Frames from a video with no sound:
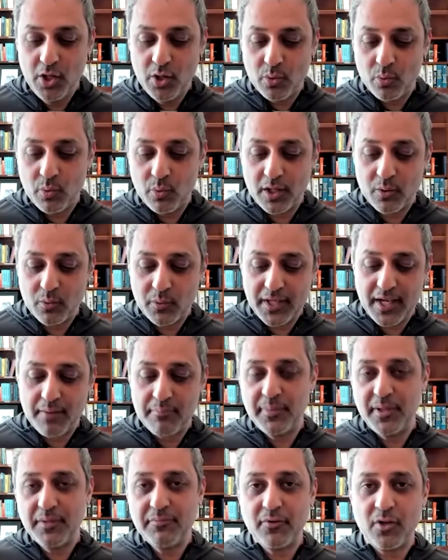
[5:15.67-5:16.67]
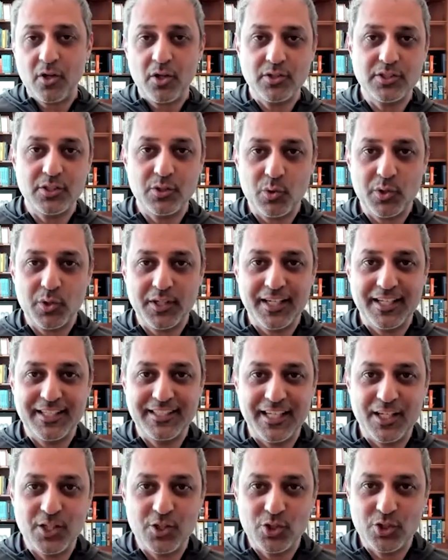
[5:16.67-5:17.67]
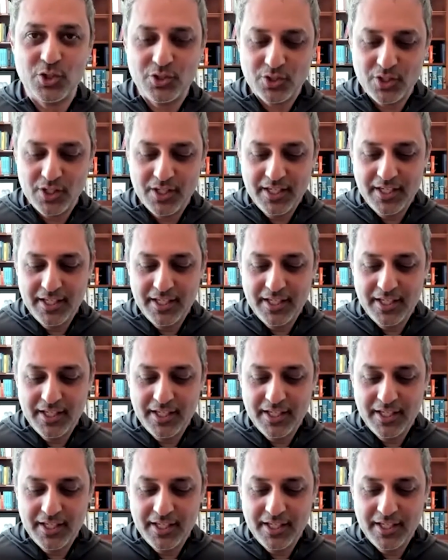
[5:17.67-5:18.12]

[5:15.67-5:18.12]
Where we have pitfalls in organizations